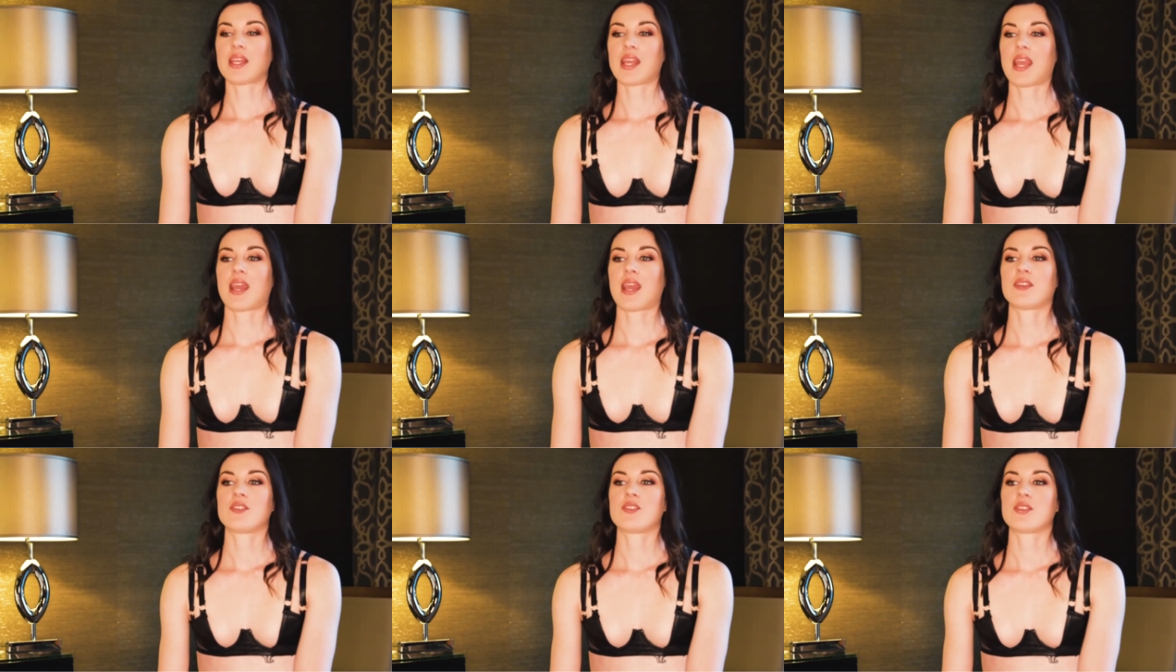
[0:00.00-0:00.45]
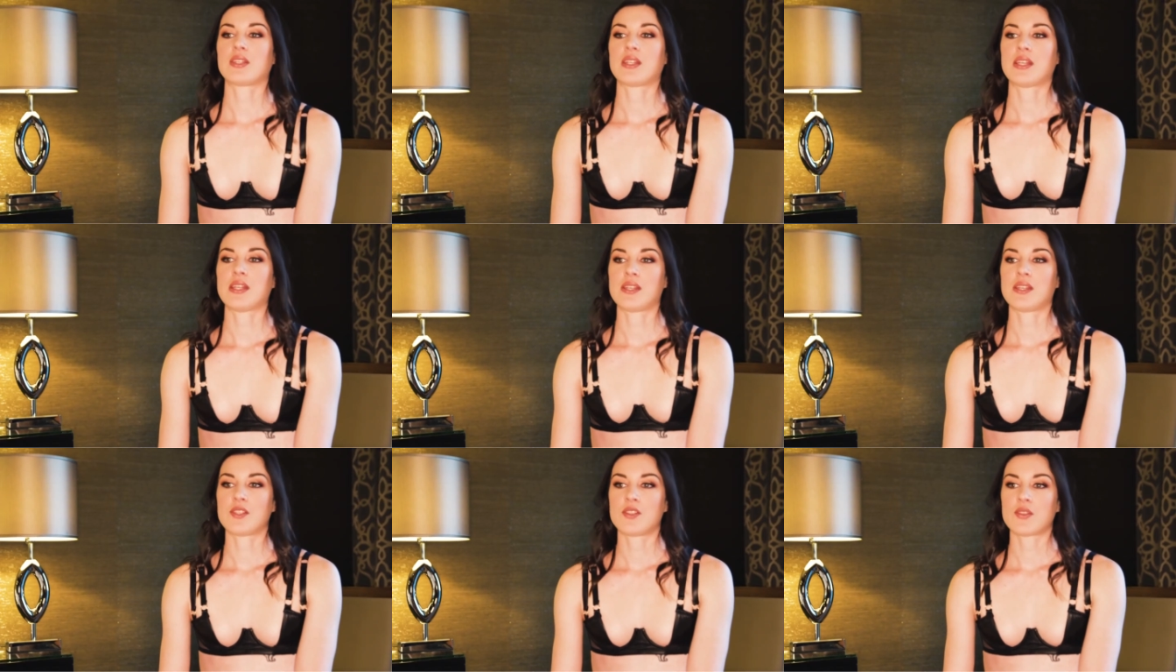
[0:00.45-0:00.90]
like
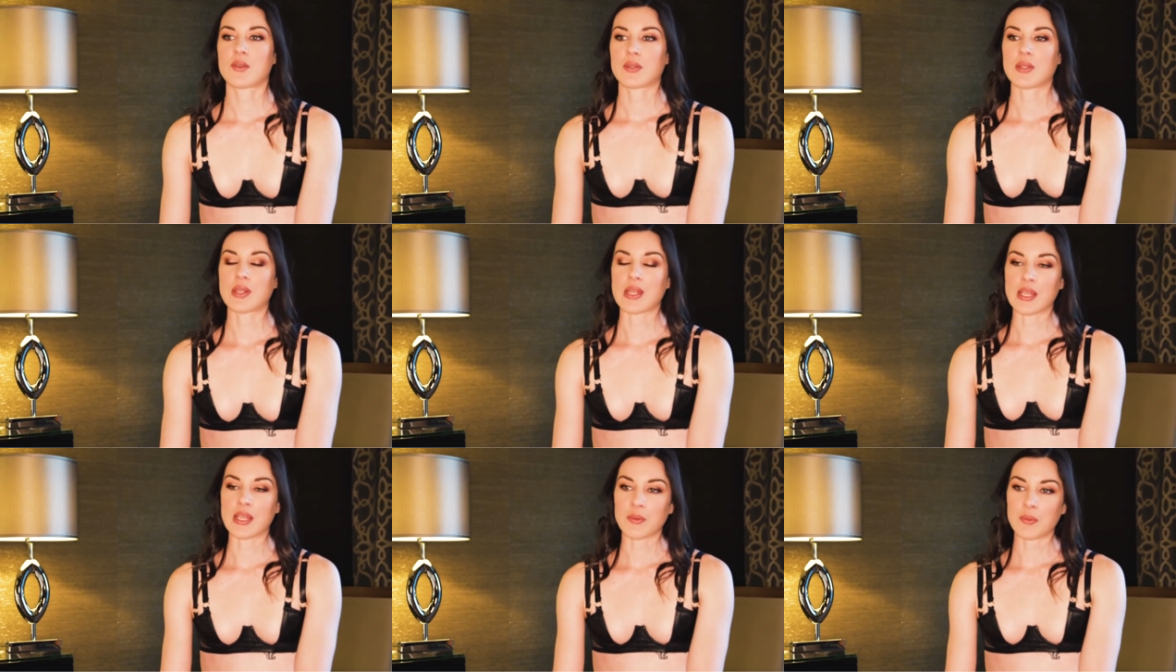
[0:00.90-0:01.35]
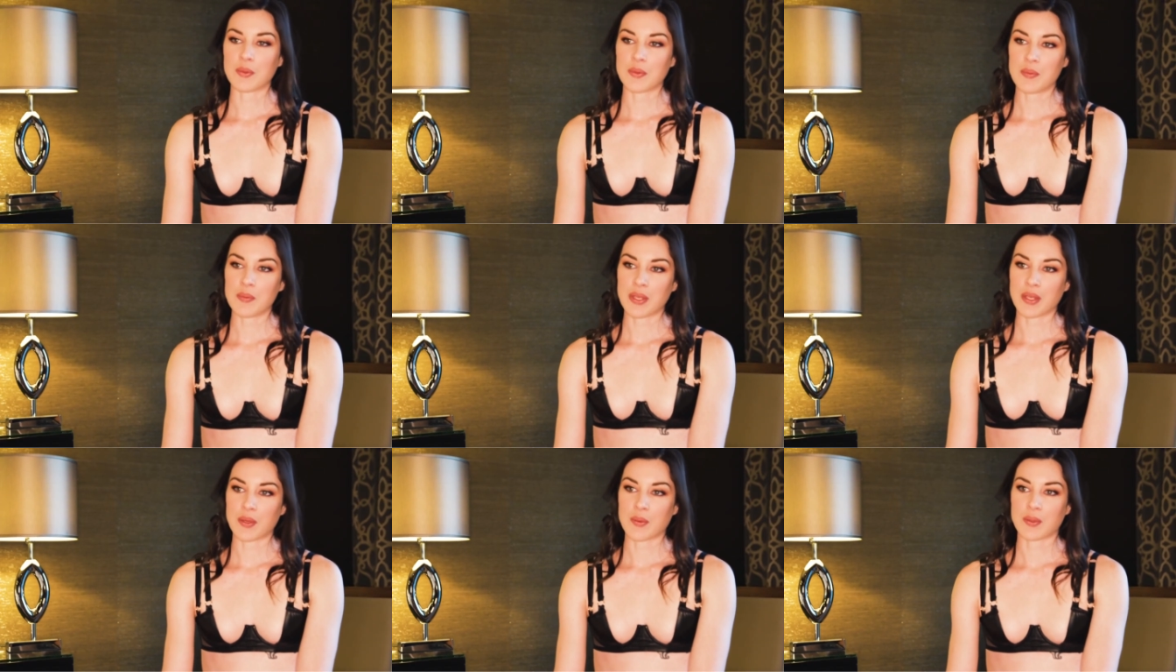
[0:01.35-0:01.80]
Angelina Jolie
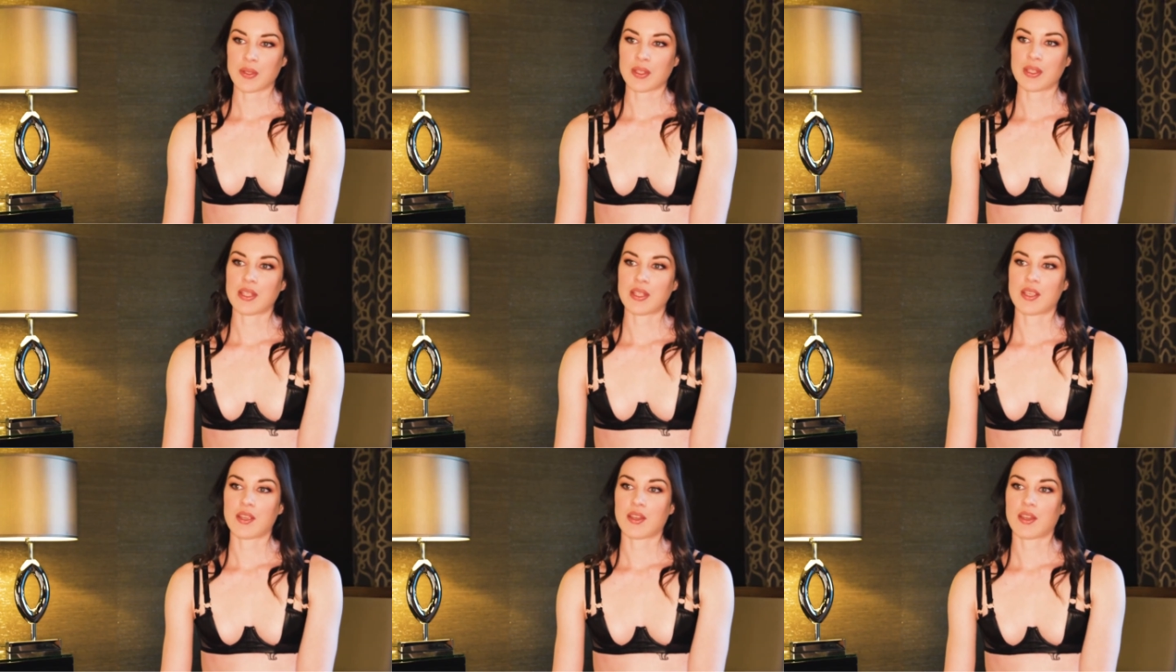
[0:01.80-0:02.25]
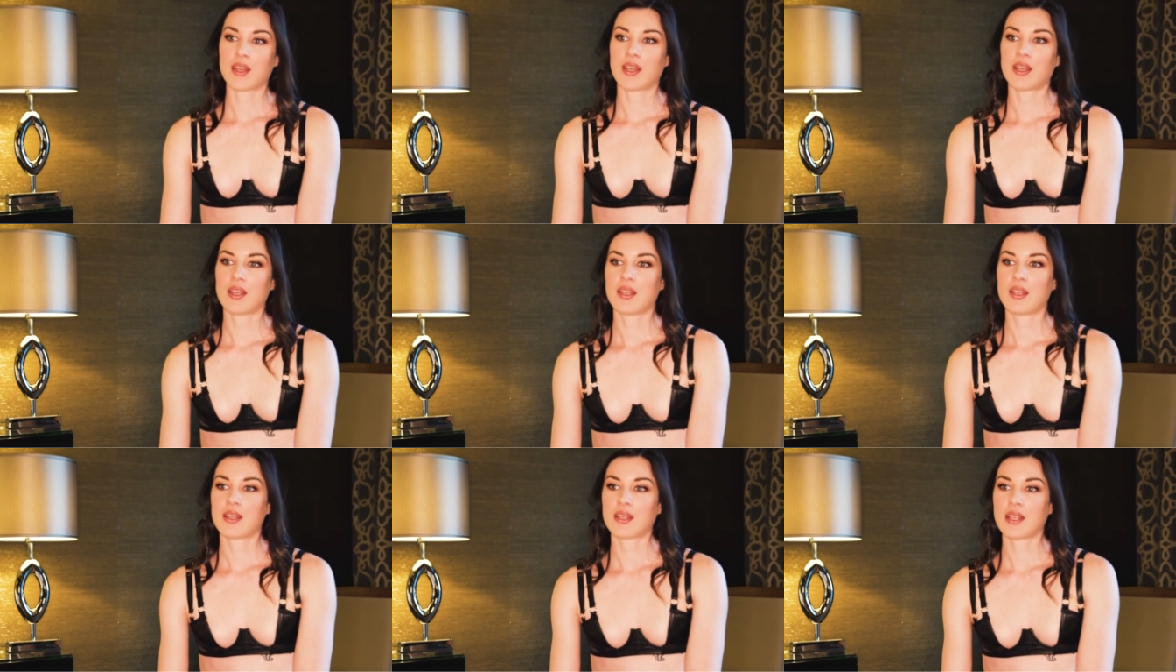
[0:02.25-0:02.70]
would be a really
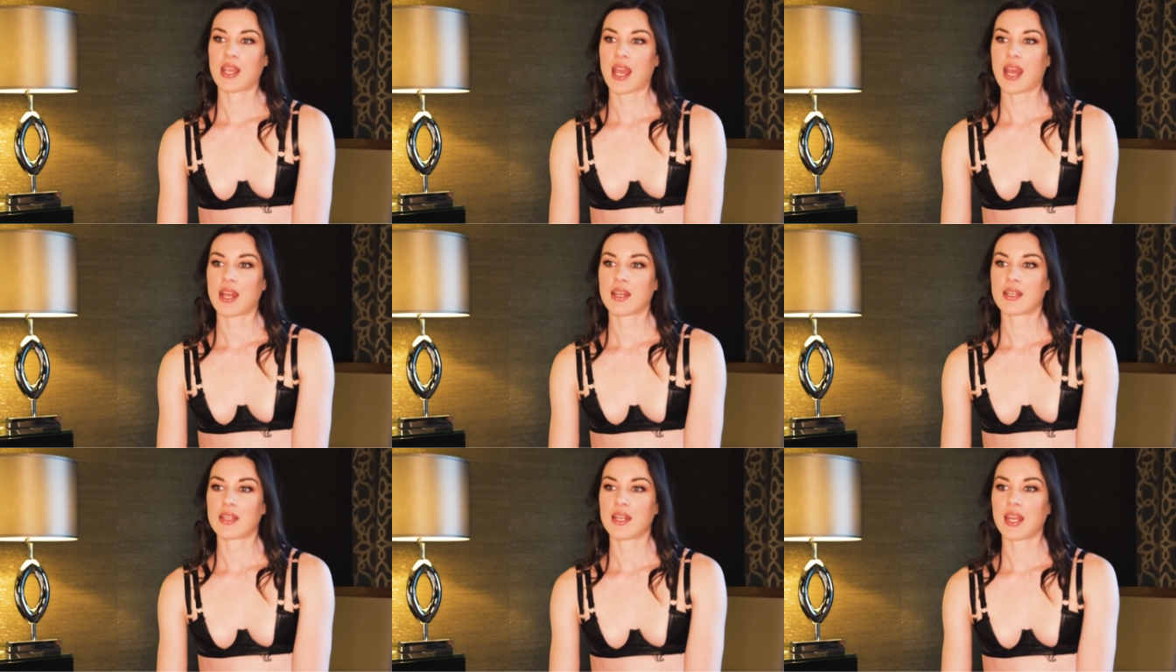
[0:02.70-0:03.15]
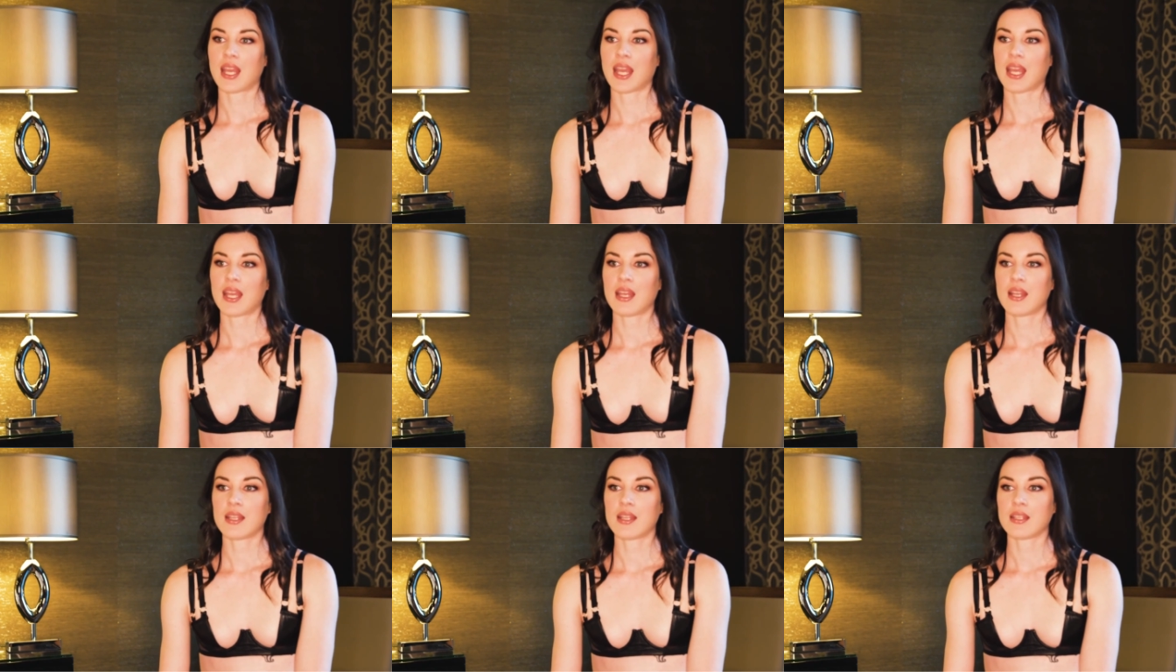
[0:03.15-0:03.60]
good
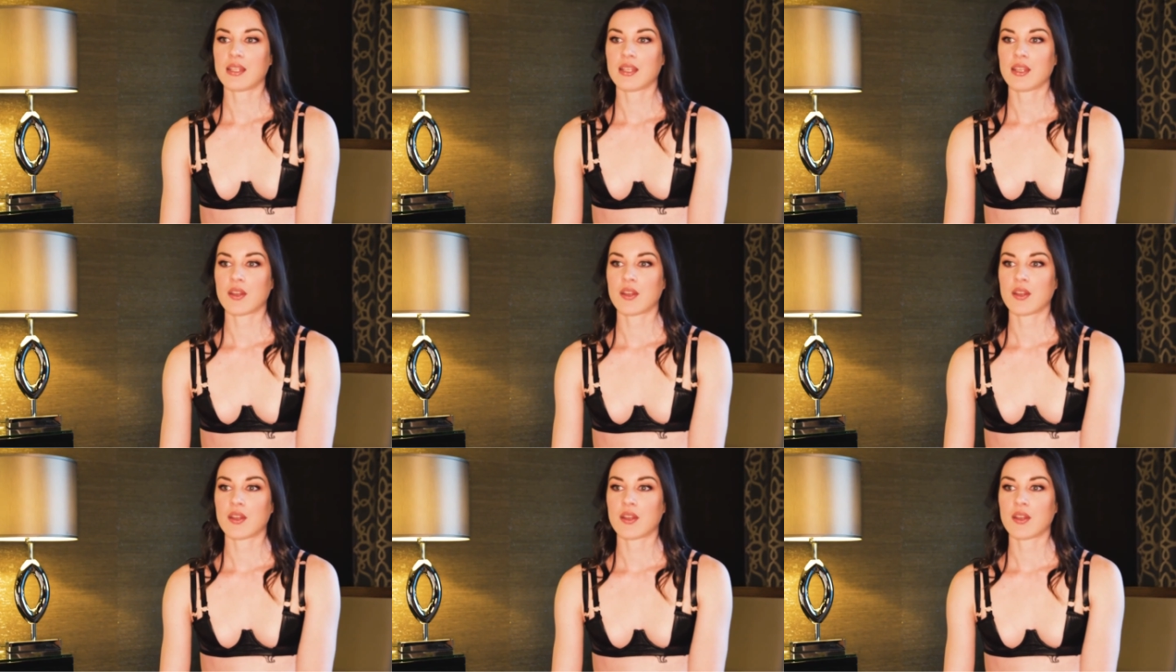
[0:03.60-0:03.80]
candidate.